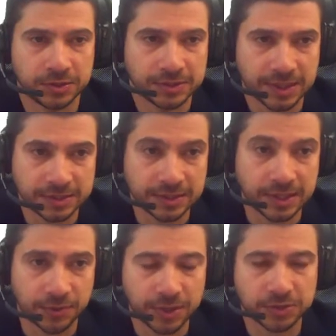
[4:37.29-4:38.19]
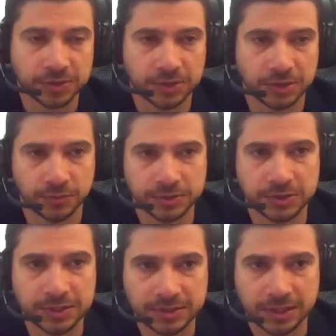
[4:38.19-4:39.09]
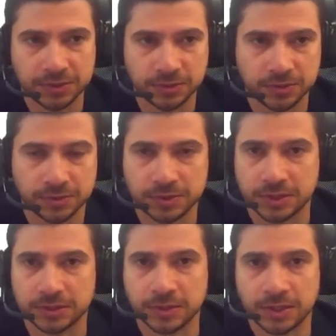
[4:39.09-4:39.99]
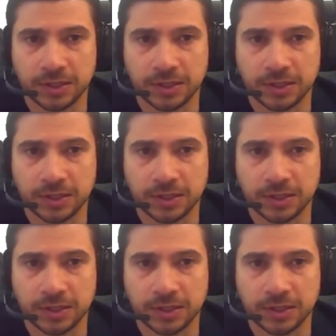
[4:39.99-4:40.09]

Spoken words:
In this case, the direction in which the snake should take.